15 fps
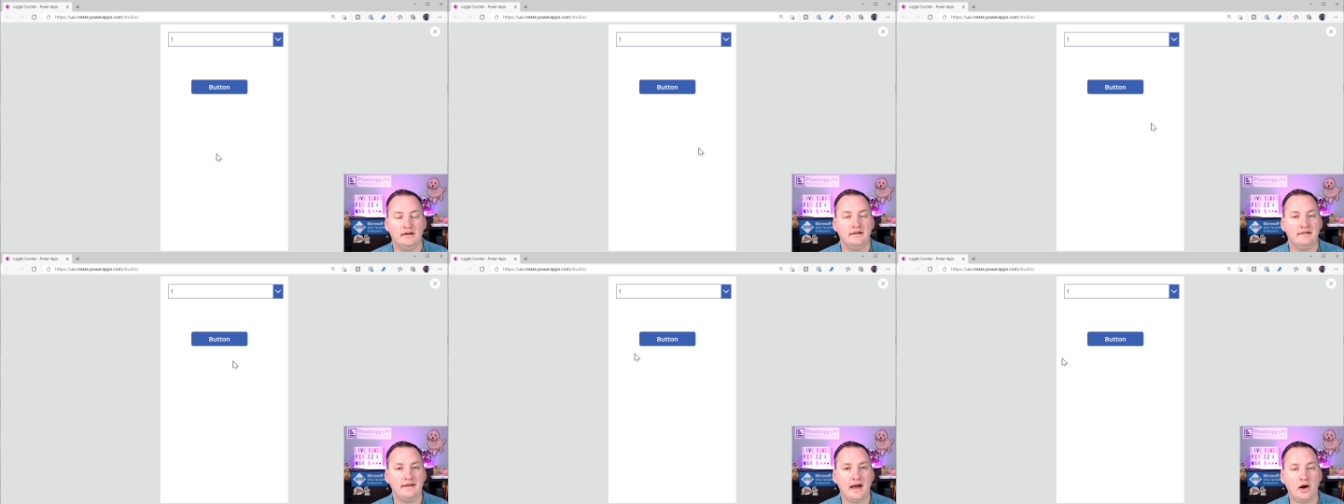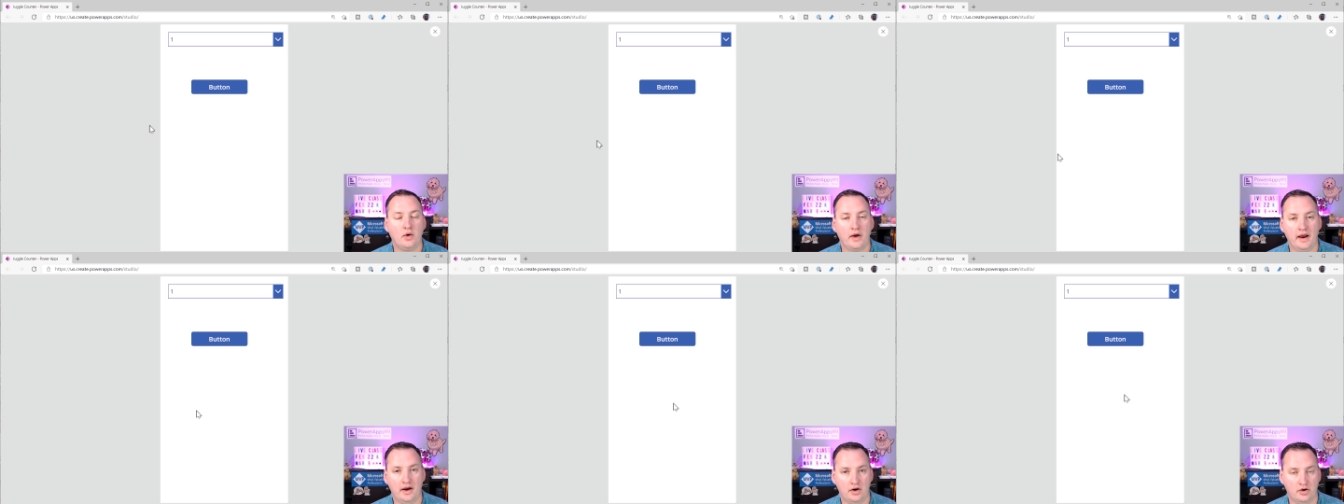
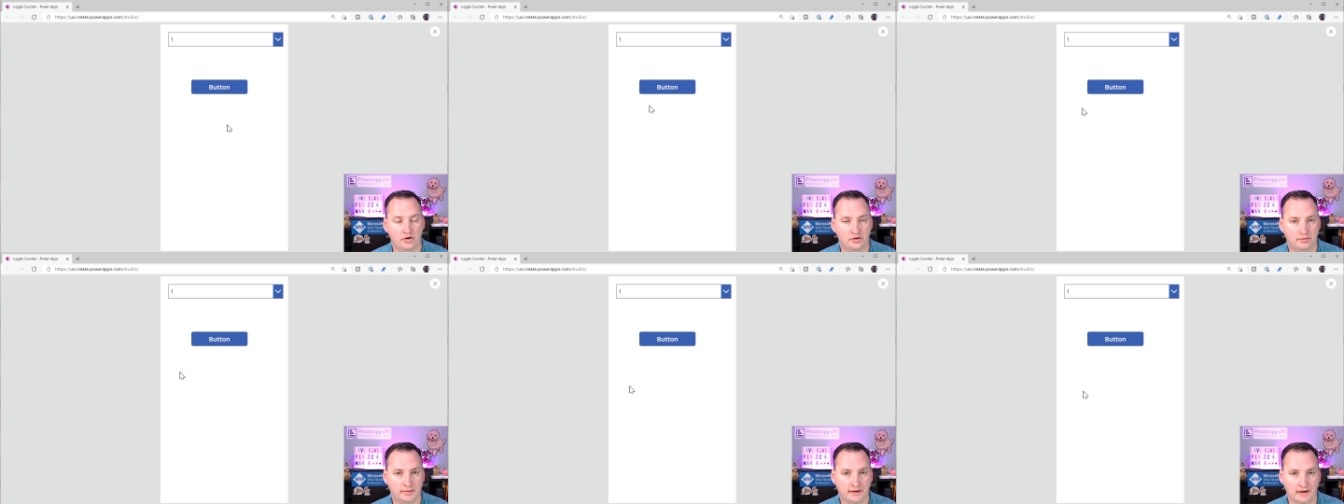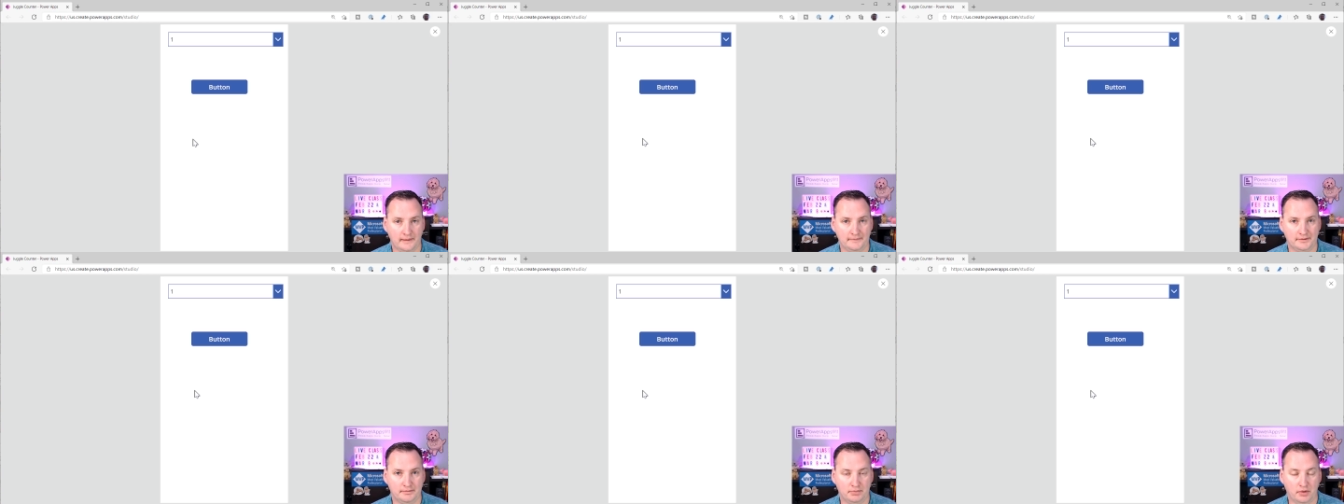Now errors
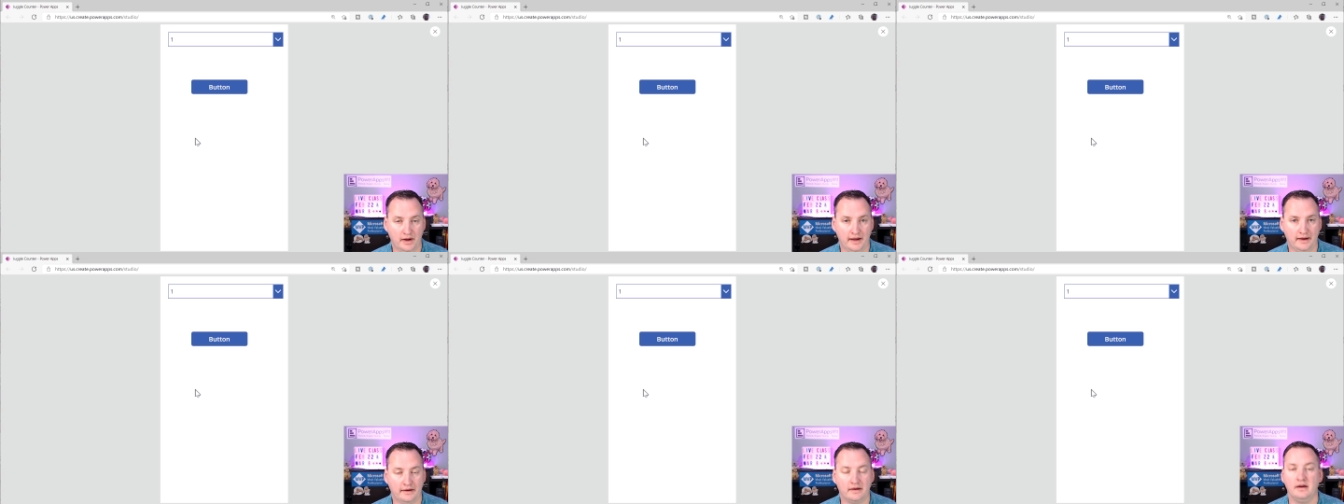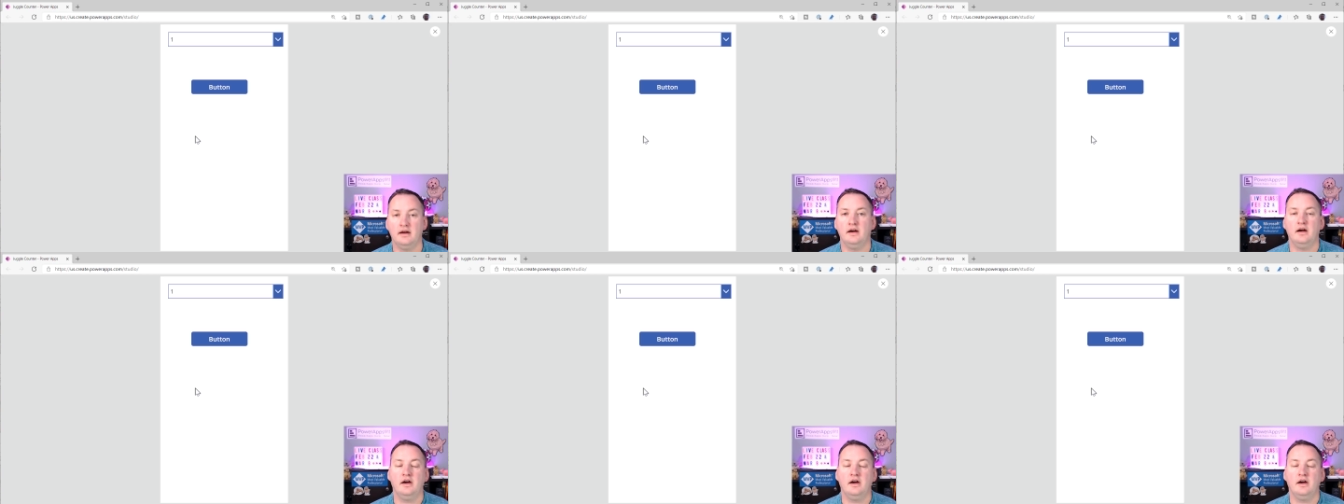becomes blank.